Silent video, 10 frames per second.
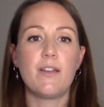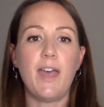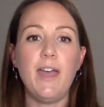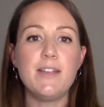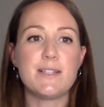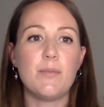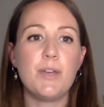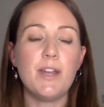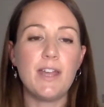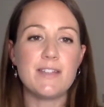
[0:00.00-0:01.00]
Okay, so I'm
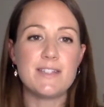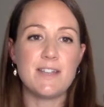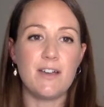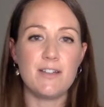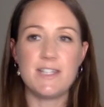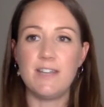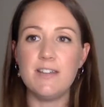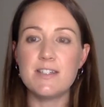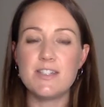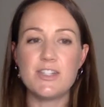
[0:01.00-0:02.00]
going to get started
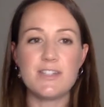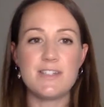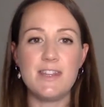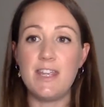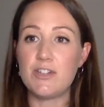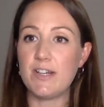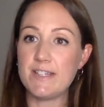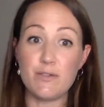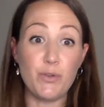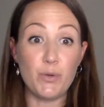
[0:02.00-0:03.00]
just in the interest
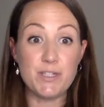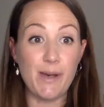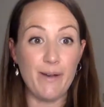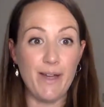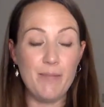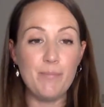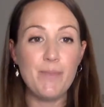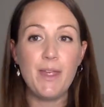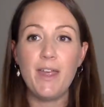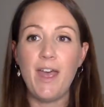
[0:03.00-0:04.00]
of your time.
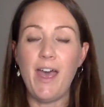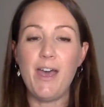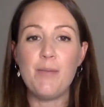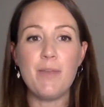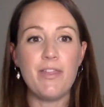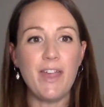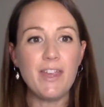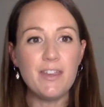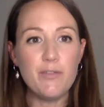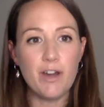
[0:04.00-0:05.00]
Um, but
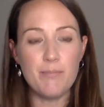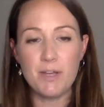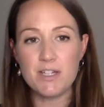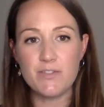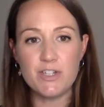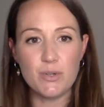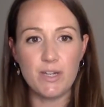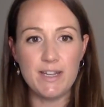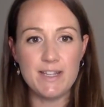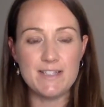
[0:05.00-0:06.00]
thank you very much for
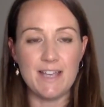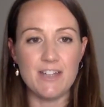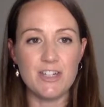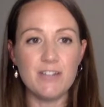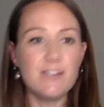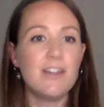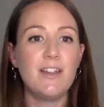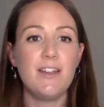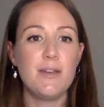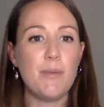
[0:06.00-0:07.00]
joining this session.
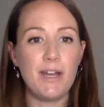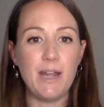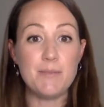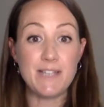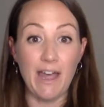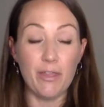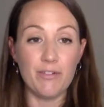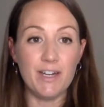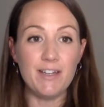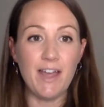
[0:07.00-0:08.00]
My name's
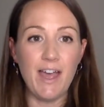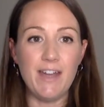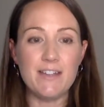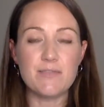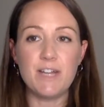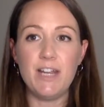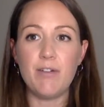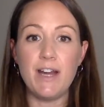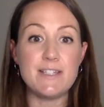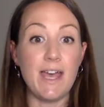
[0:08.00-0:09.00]
Katherine, and it's really
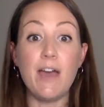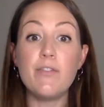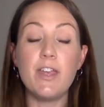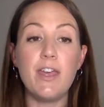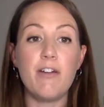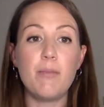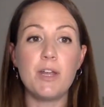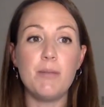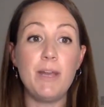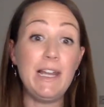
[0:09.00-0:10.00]
great to have you here. I'm going
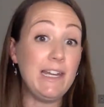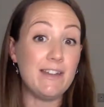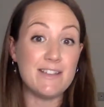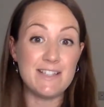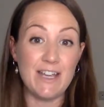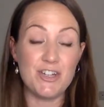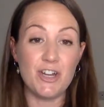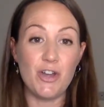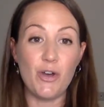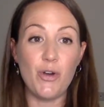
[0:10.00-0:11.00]
to be leading the
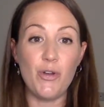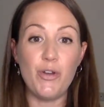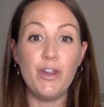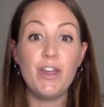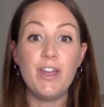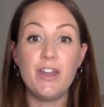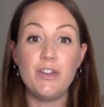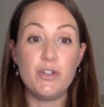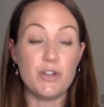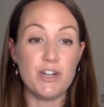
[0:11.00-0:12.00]
session on
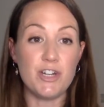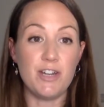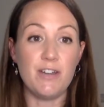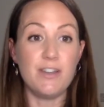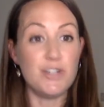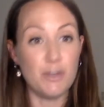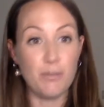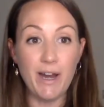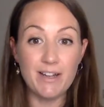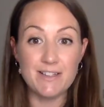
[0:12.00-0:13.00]
nutrition during
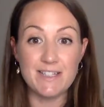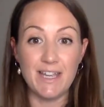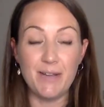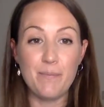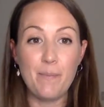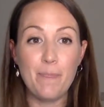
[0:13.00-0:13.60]
pregnancy.